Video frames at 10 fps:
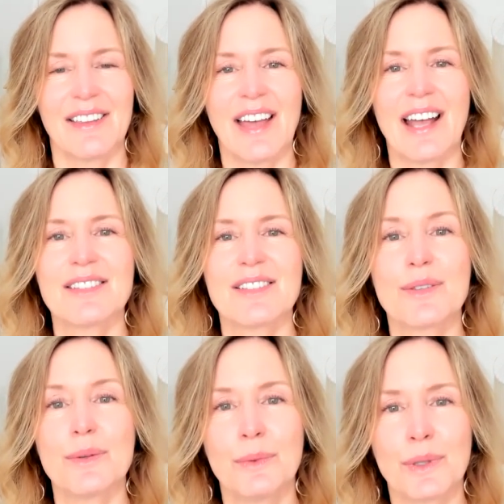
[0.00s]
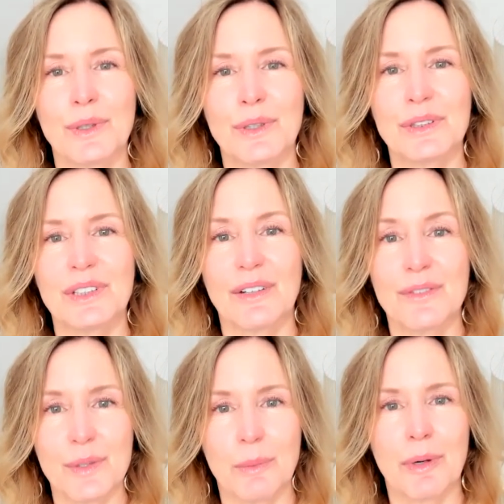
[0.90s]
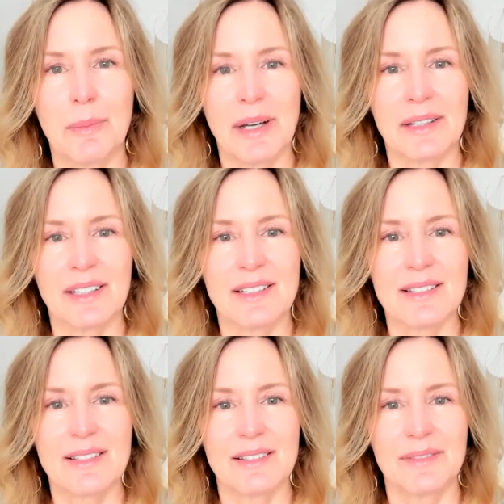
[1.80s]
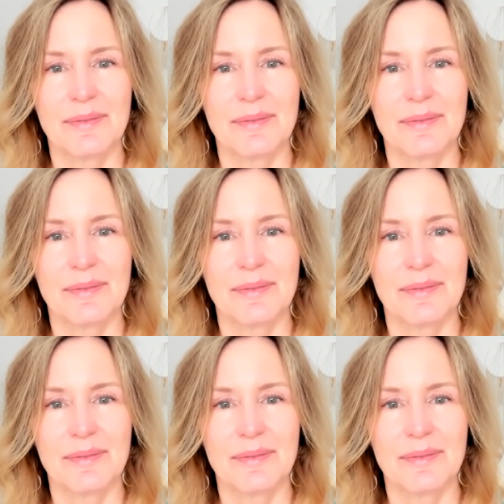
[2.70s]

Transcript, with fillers: That's the world of superabundance.